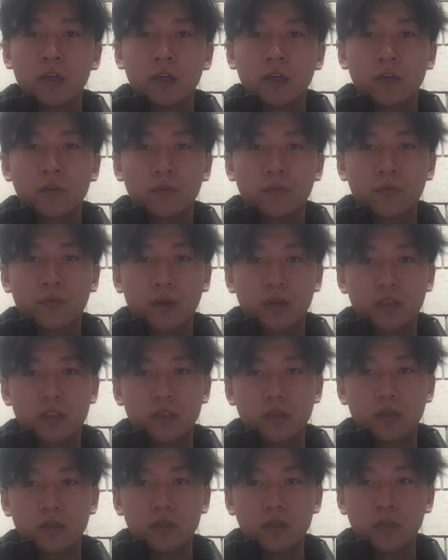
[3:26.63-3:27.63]

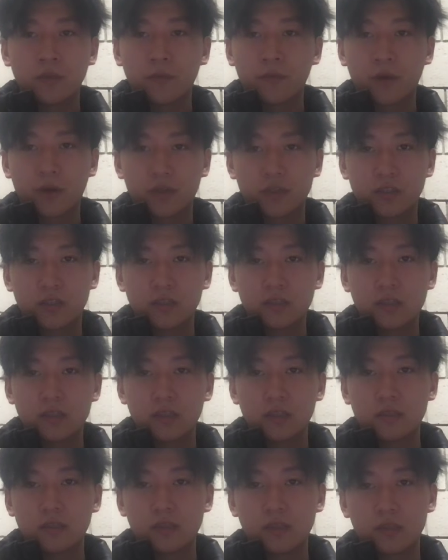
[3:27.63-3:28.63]
infectious
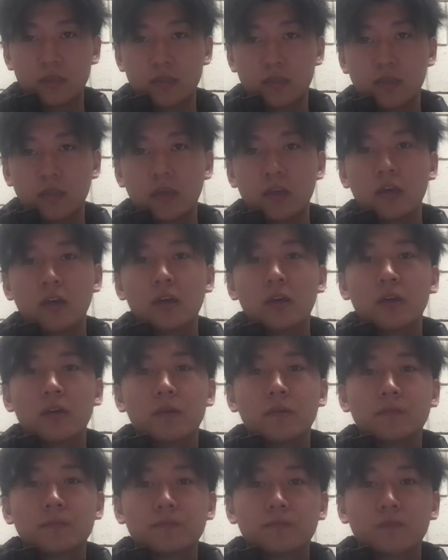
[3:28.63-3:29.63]
disease.
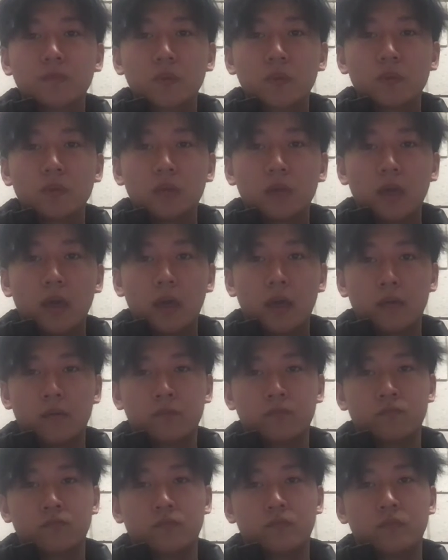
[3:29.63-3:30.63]

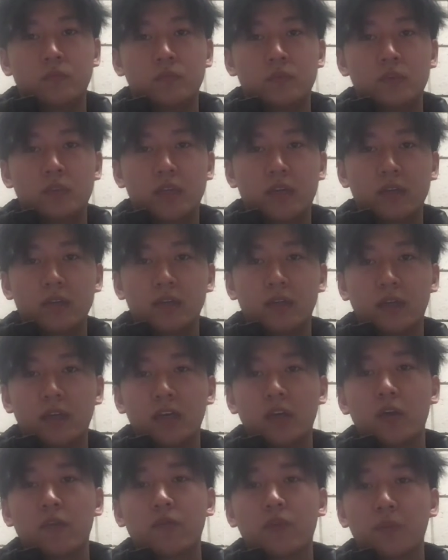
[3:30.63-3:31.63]
And secondly,
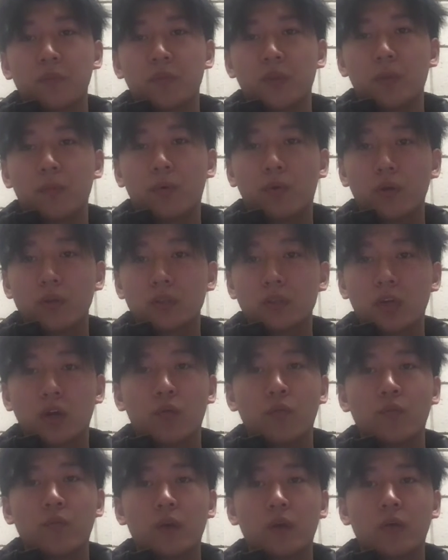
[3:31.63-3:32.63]
from the point
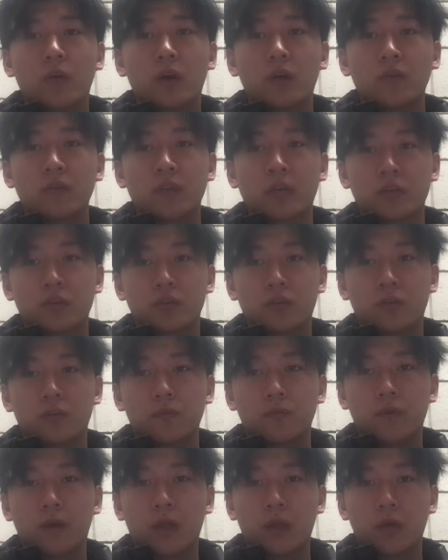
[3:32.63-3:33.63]
of view of natural
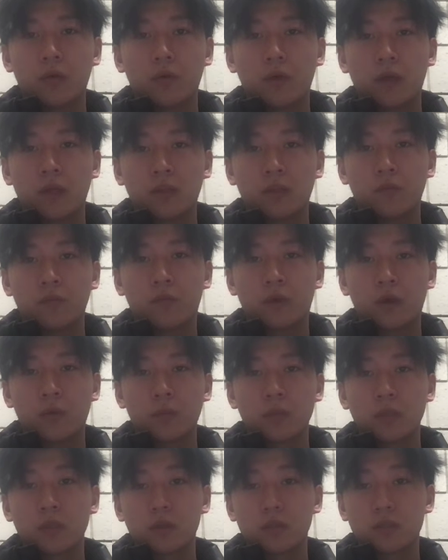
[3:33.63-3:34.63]
value and
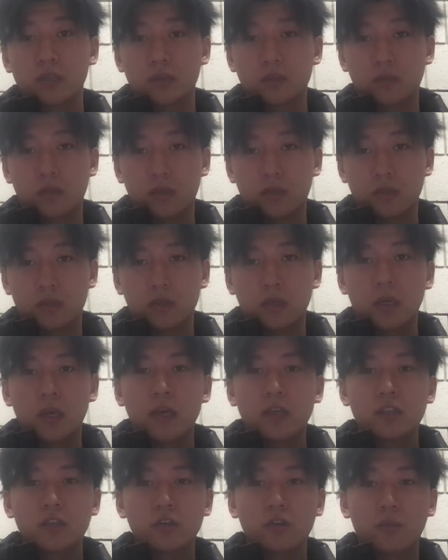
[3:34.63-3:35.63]
environmental justice,
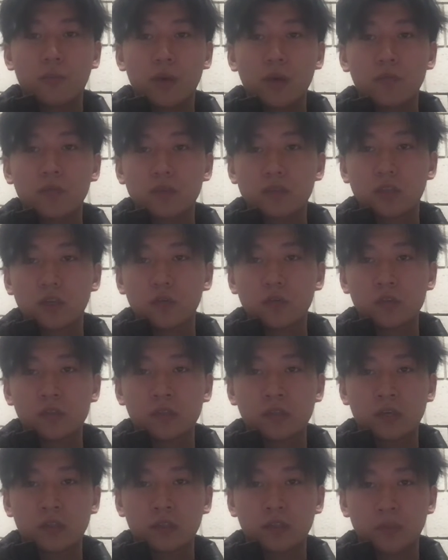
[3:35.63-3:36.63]
the appearance of
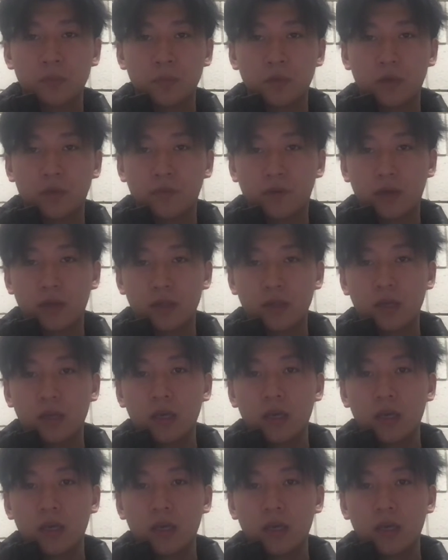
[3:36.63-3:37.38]
genetically modified